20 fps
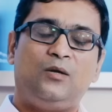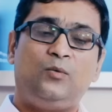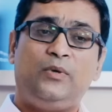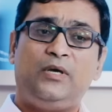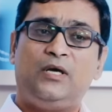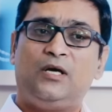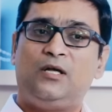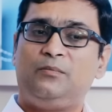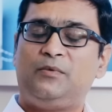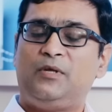And
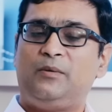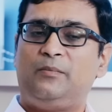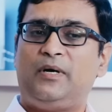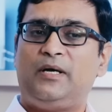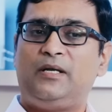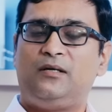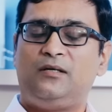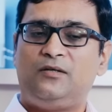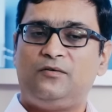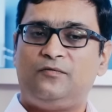we help them
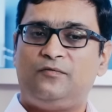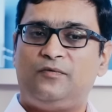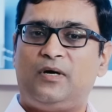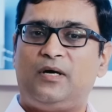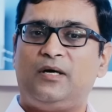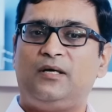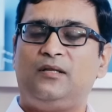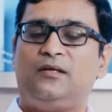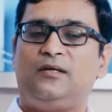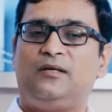
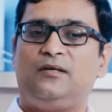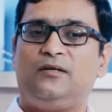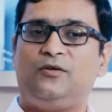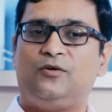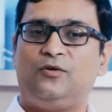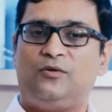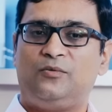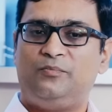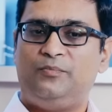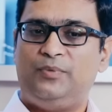identify that,
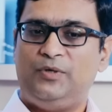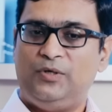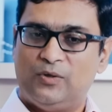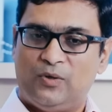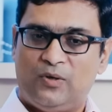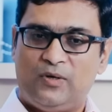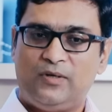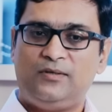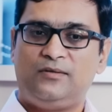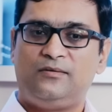
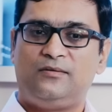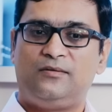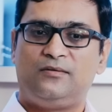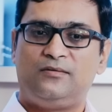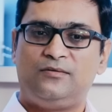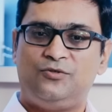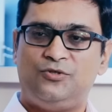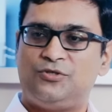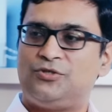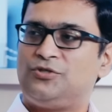beyond
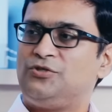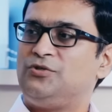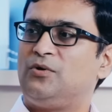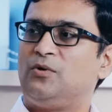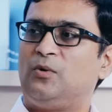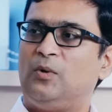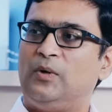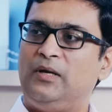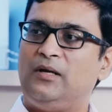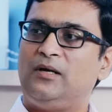just
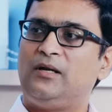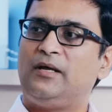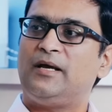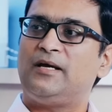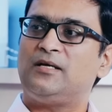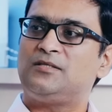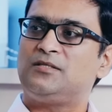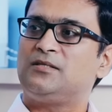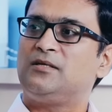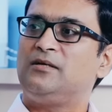your oil and
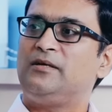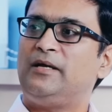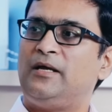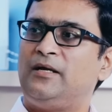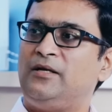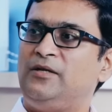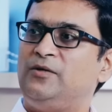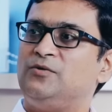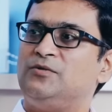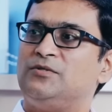gas
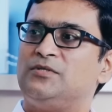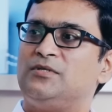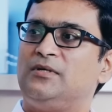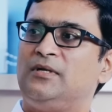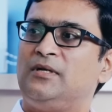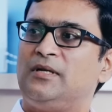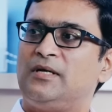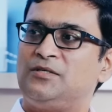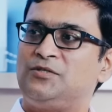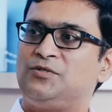end-use
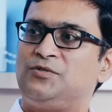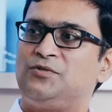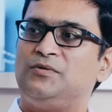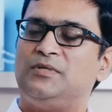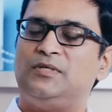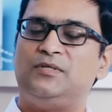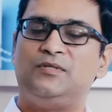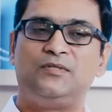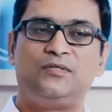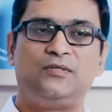
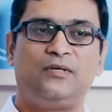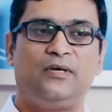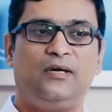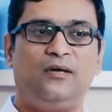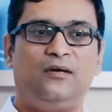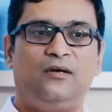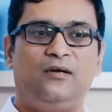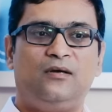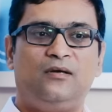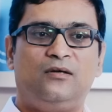industries,
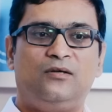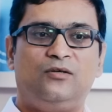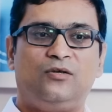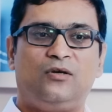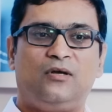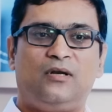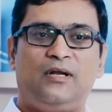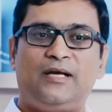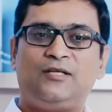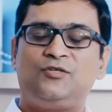
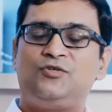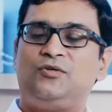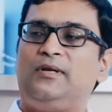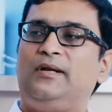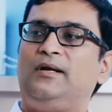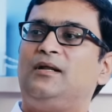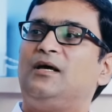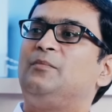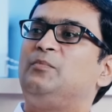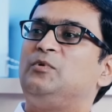you can
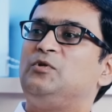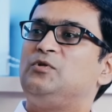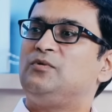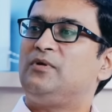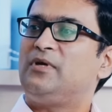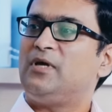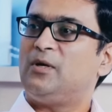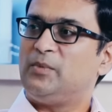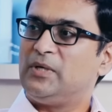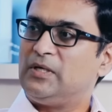actually tap
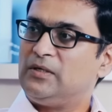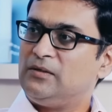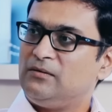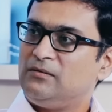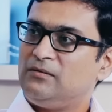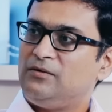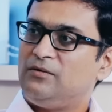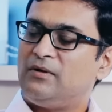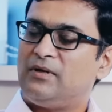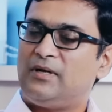into
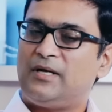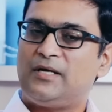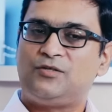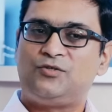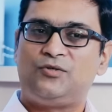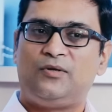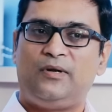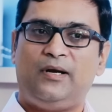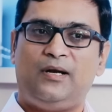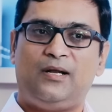chemical, you can
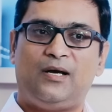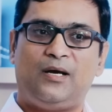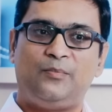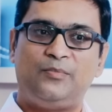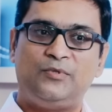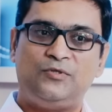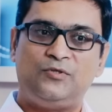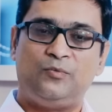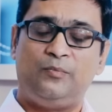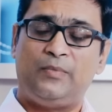actually
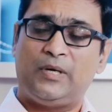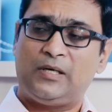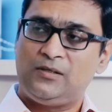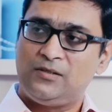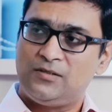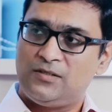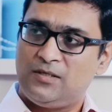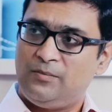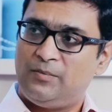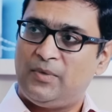tap into
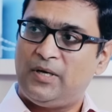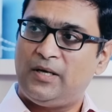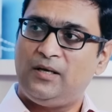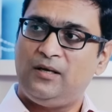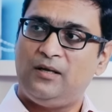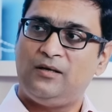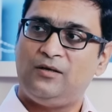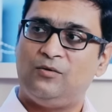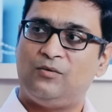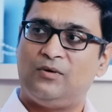metals and
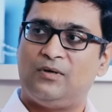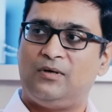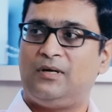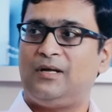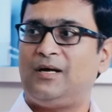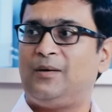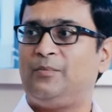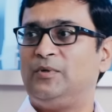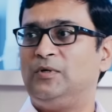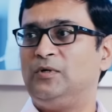mining, you can
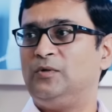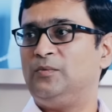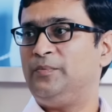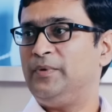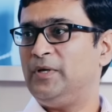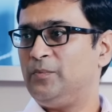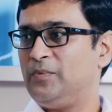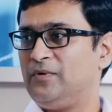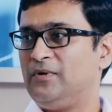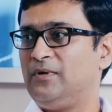tap into
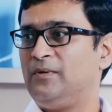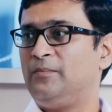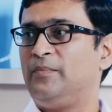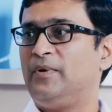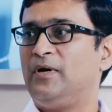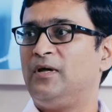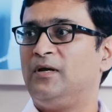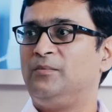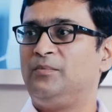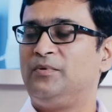paper and
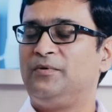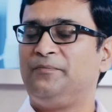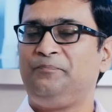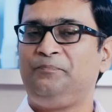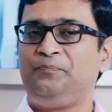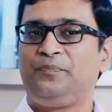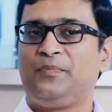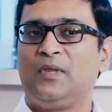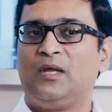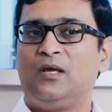pulp.
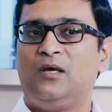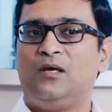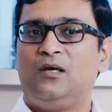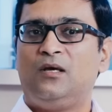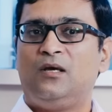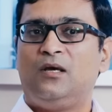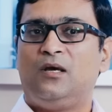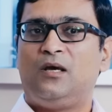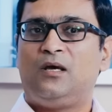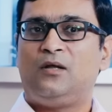
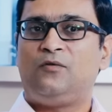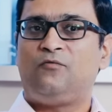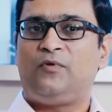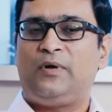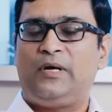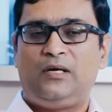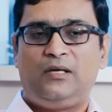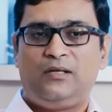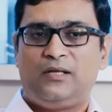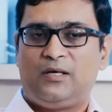And
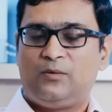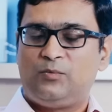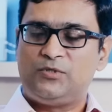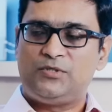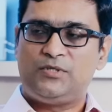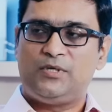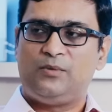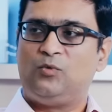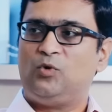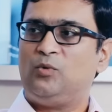frankly, that
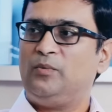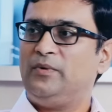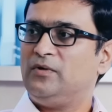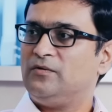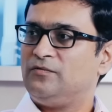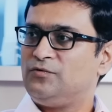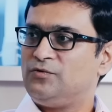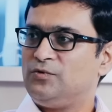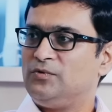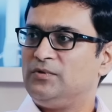was their moment
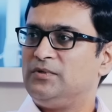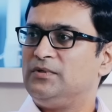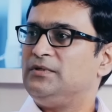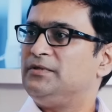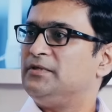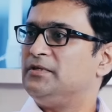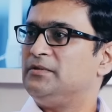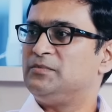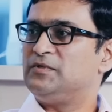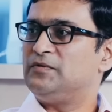of truth
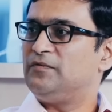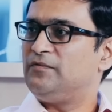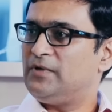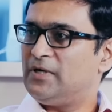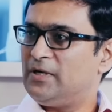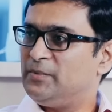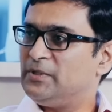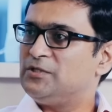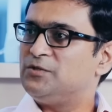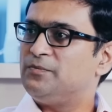in terms of
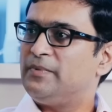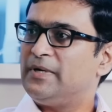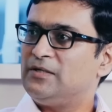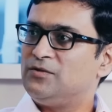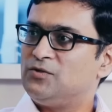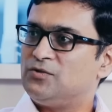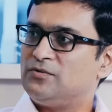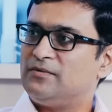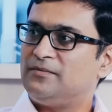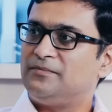TAM
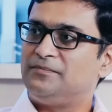expansion.